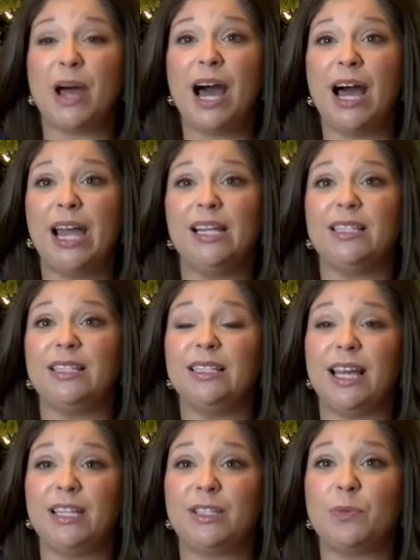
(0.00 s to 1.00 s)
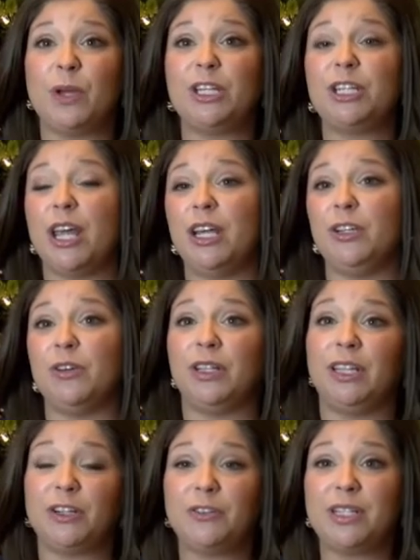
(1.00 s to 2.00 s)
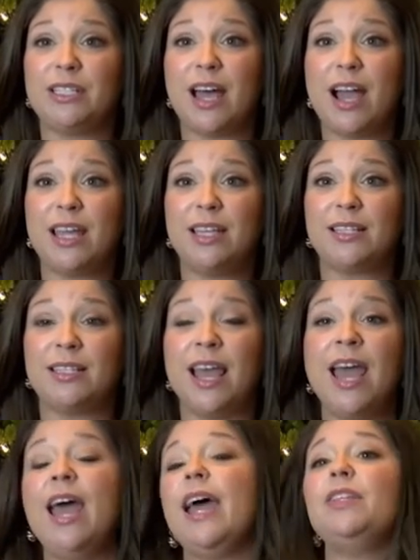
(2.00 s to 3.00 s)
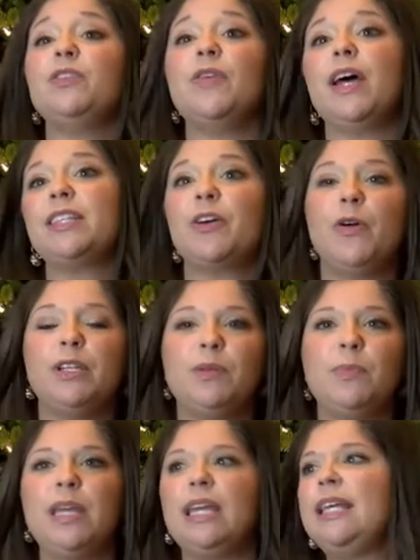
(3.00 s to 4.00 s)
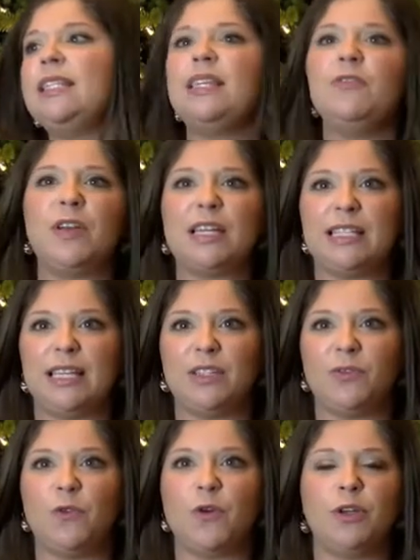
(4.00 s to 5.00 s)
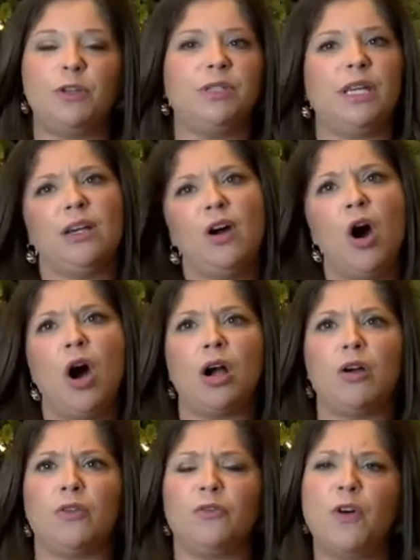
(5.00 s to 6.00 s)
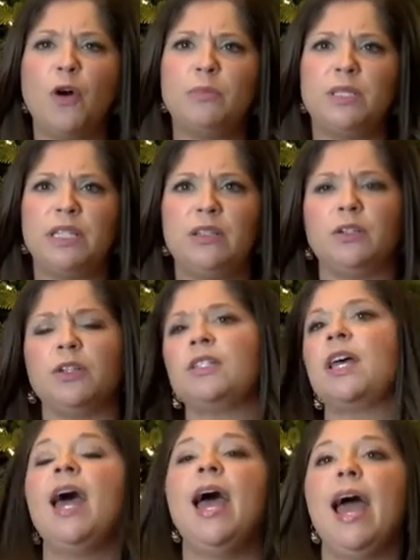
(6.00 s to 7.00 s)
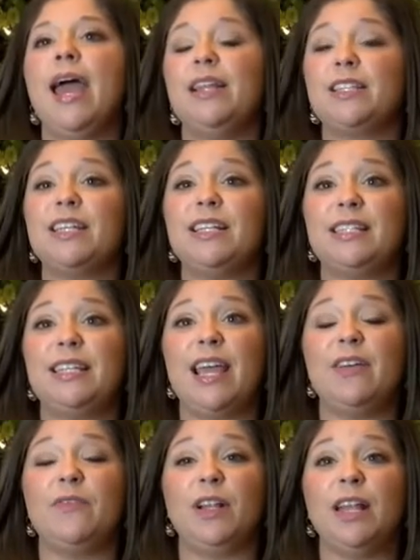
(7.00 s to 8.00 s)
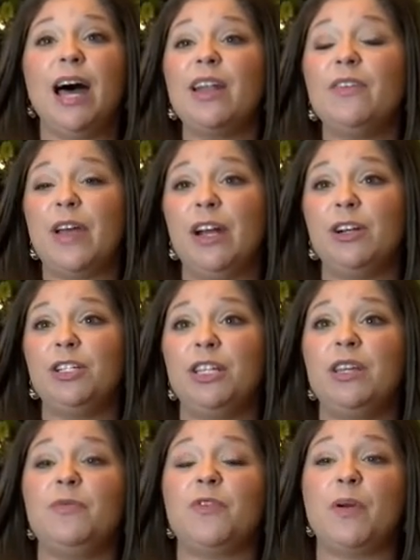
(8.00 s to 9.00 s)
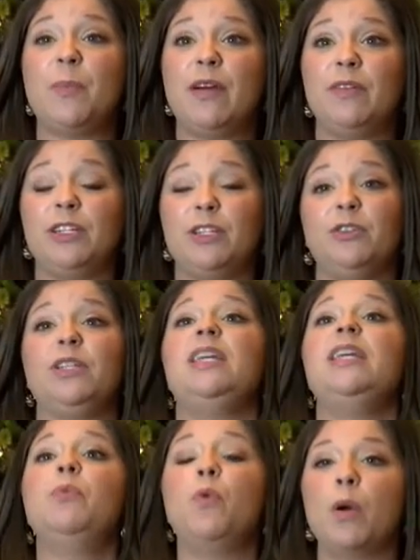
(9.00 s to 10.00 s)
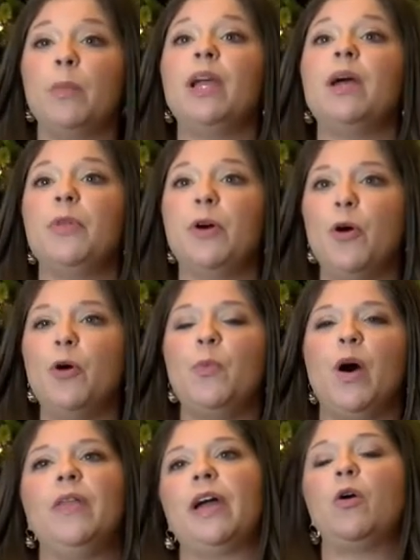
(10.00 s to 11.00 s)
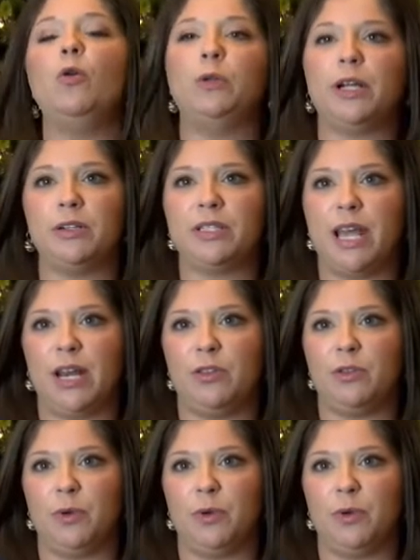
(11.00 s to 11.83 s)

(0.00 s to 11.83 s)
behind the light switch and your electric sockets. And so that's going to be easy fixes for using caulk or foam sealers, and it's going to save a lot of energy from having to keep warming up the home while that cold air is getting